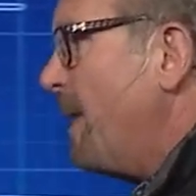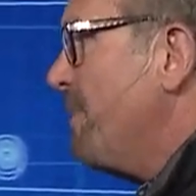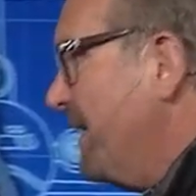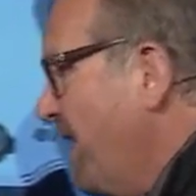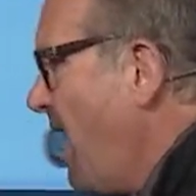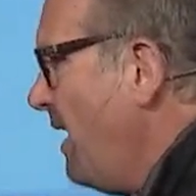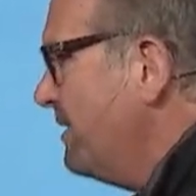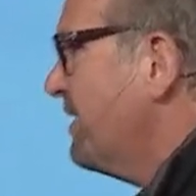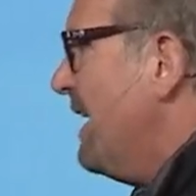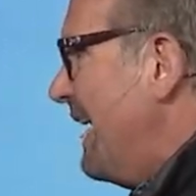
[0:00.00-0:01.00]

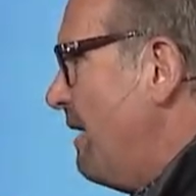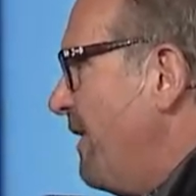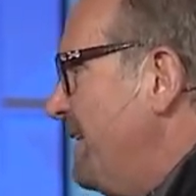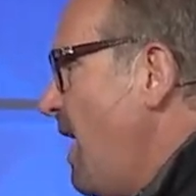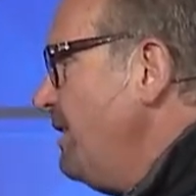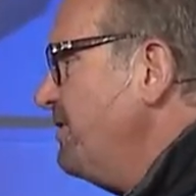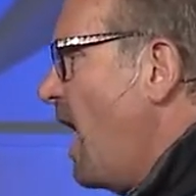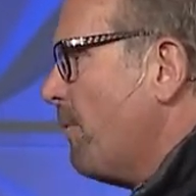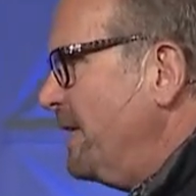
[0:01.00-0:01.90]
Because if he does not